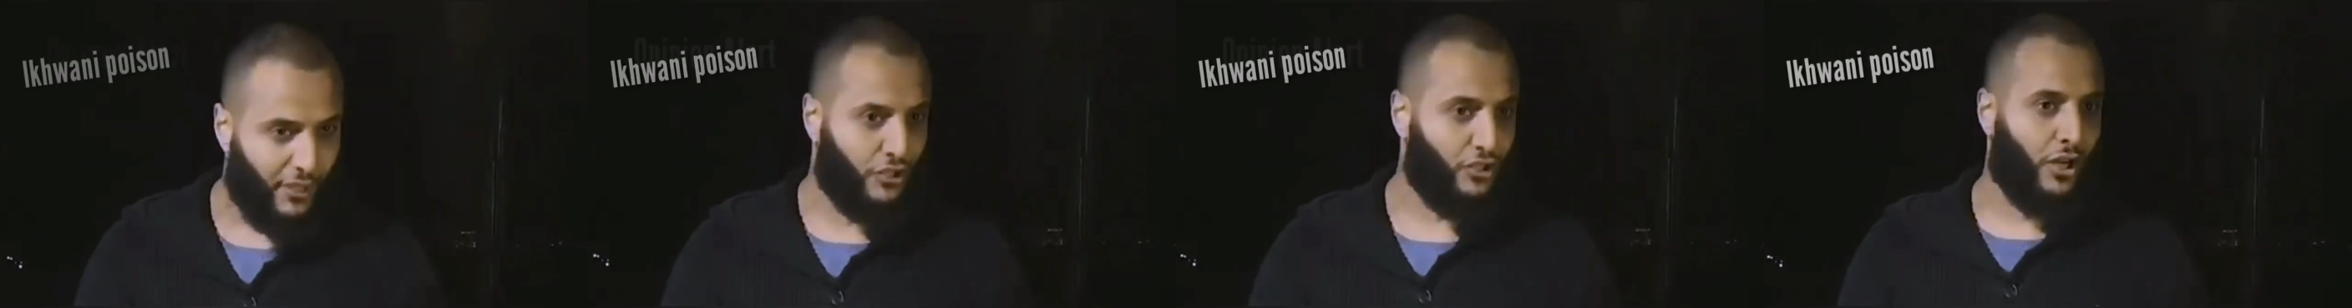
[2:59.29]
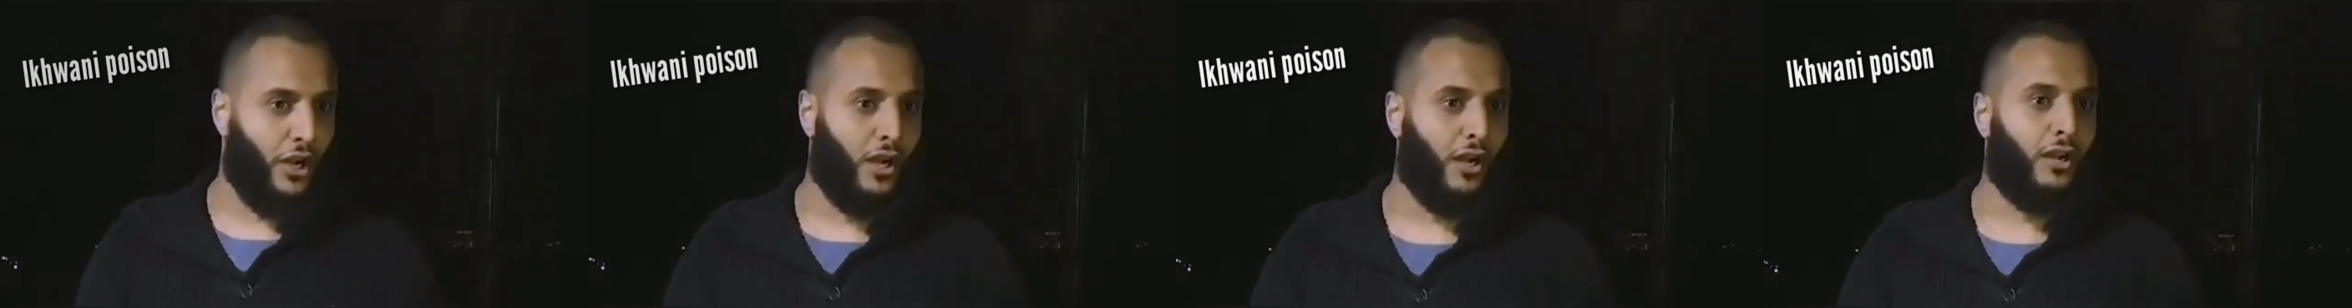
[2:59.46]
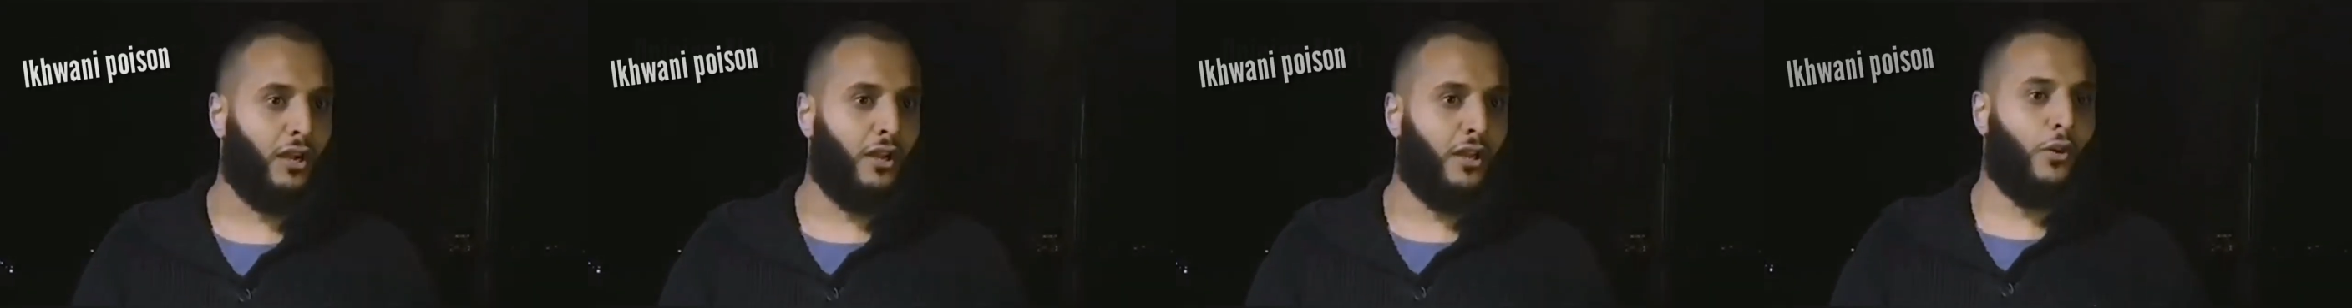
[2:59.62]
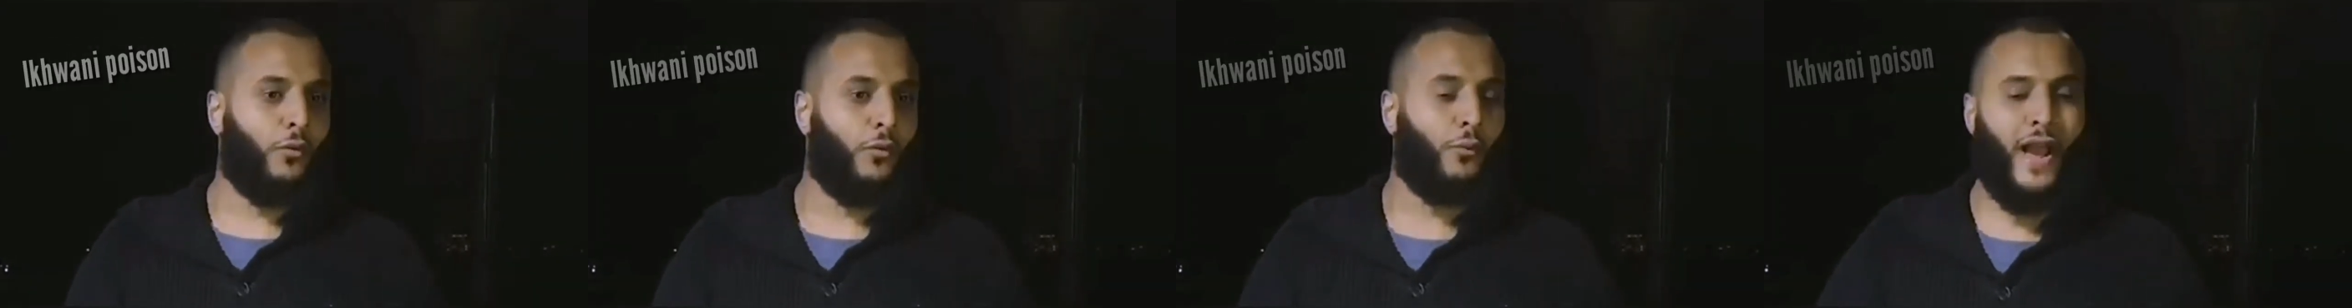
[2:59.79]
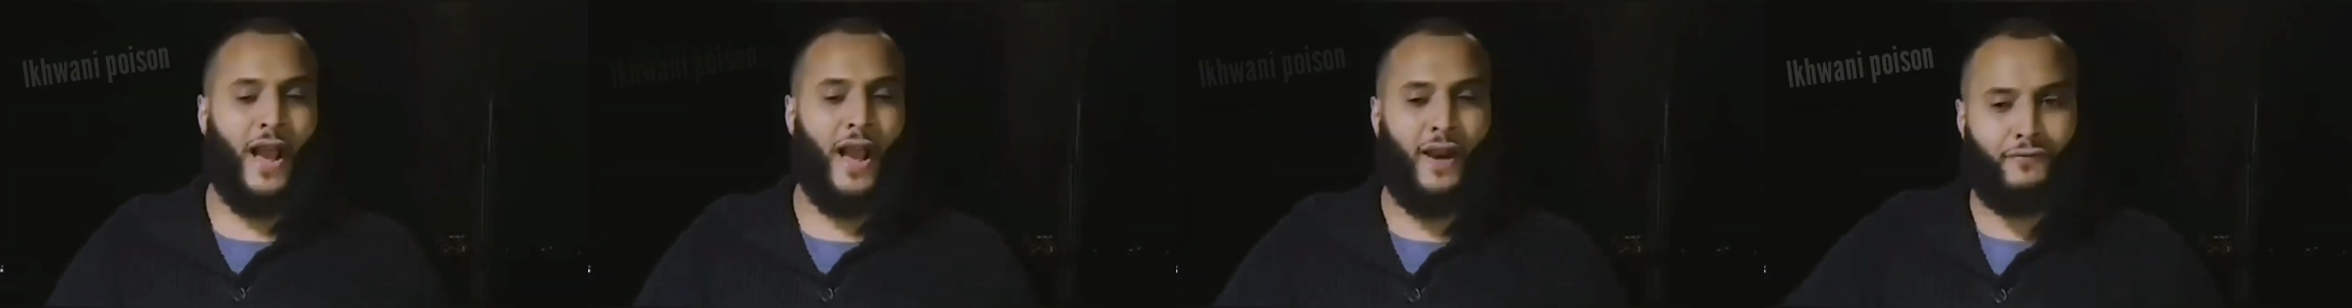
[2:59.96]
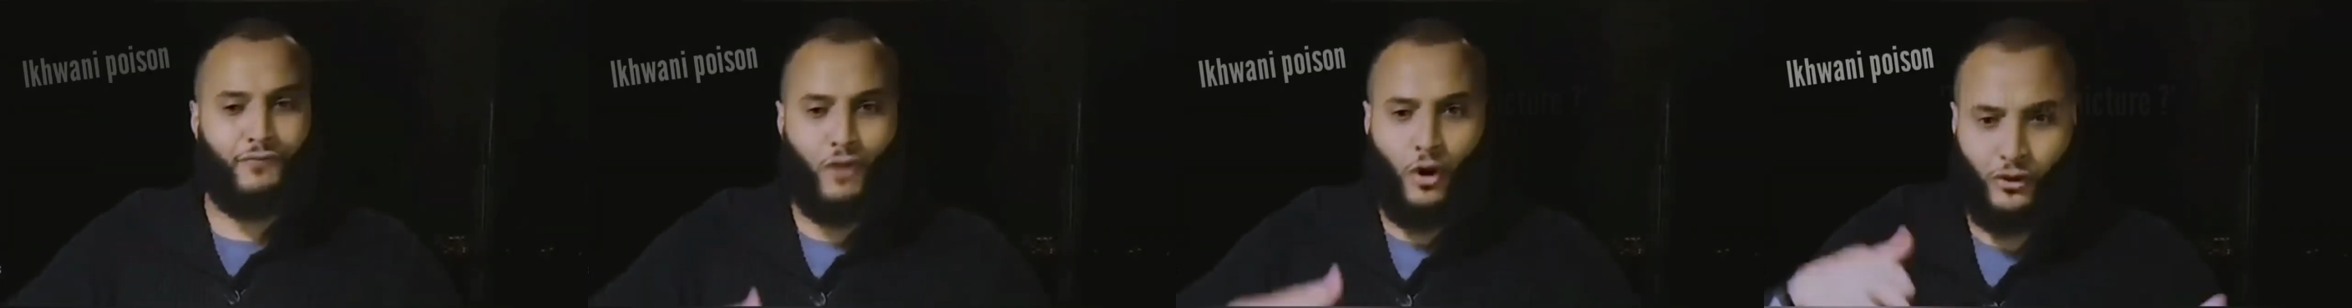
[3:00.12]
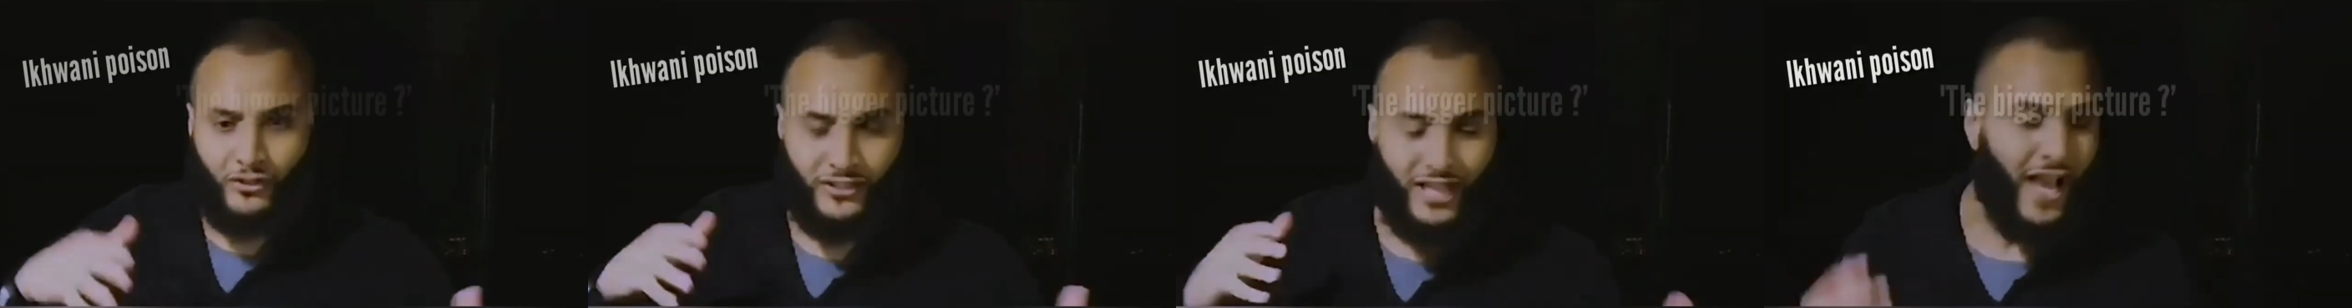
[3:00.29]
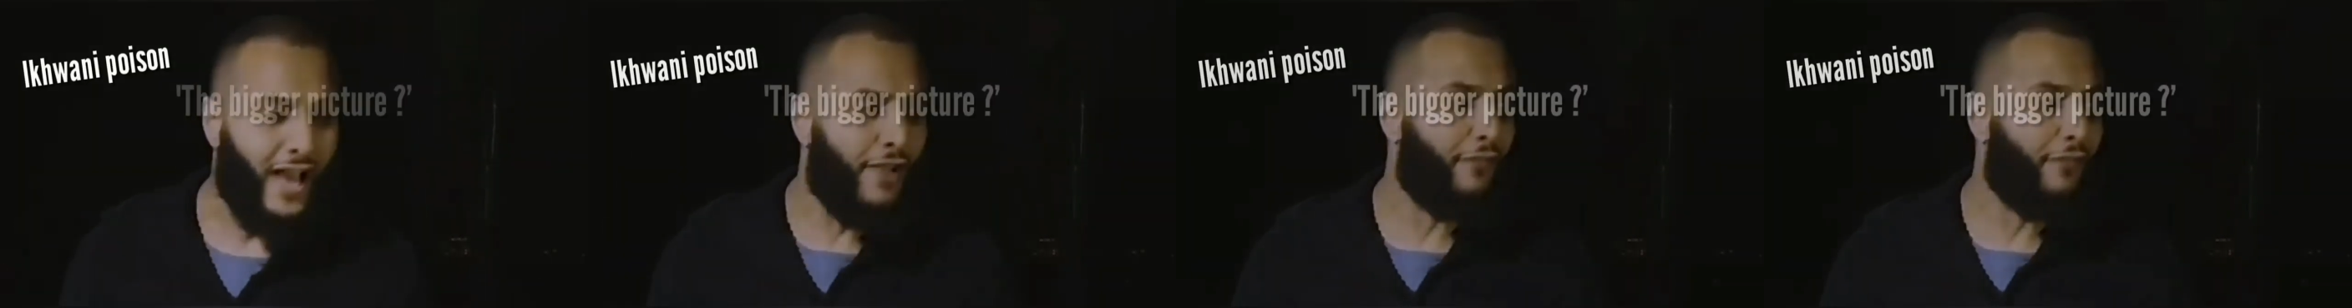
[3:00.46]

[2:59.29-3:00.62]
picture. We have no